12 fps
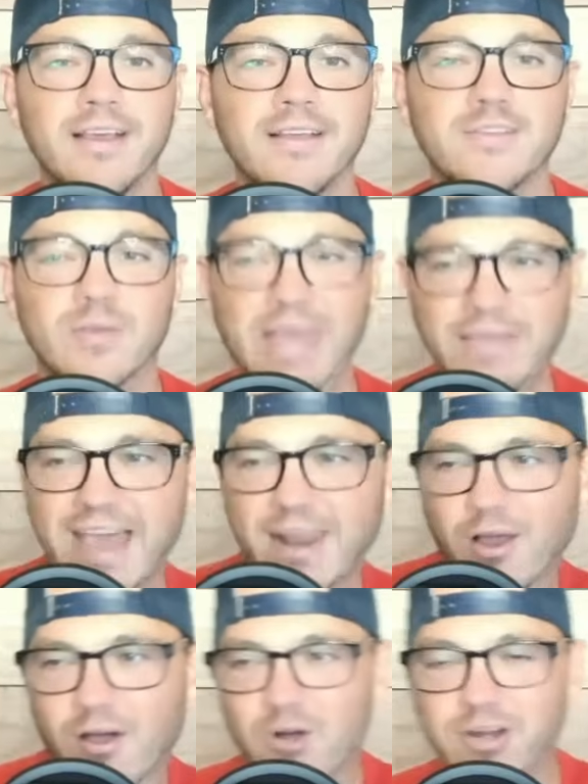So they kind
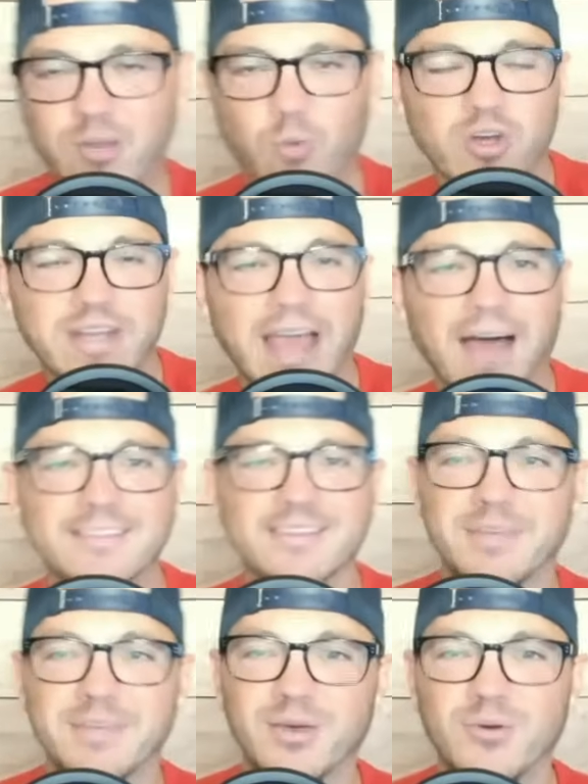of already worked out
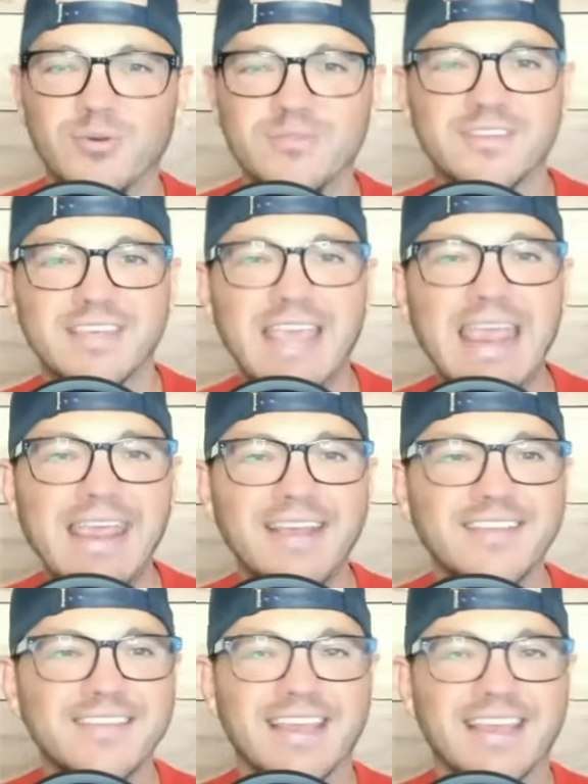some of those
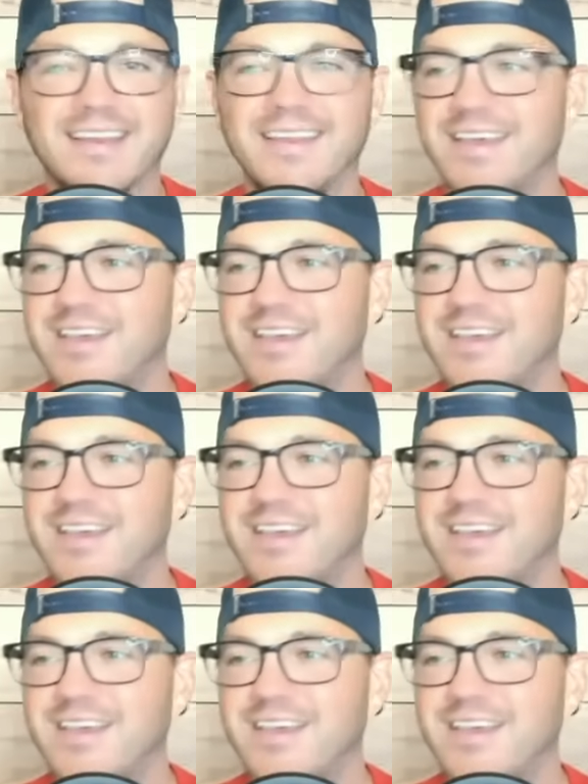kinks and